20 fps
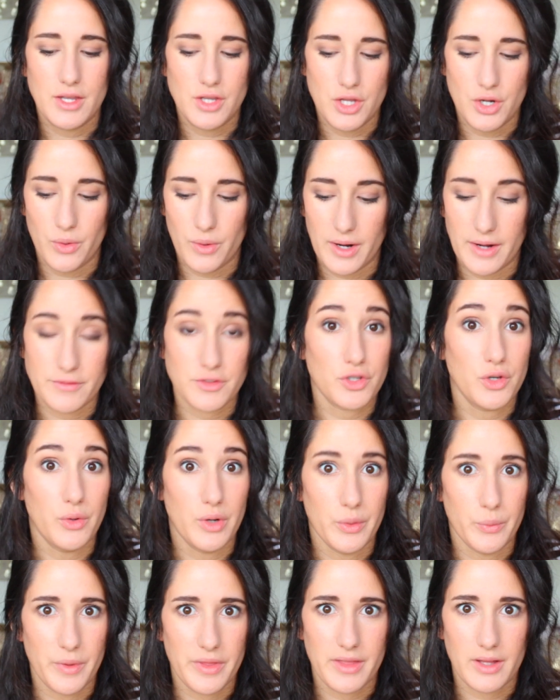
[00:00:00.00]
and you don't have to
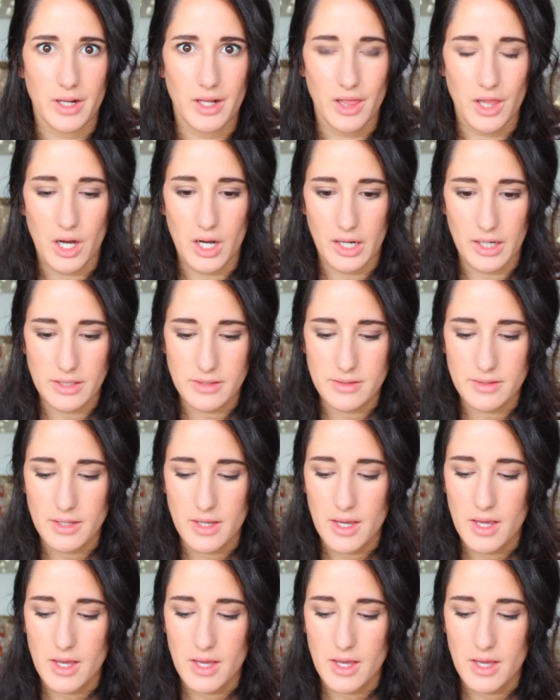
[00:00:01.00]
go in with a gloss.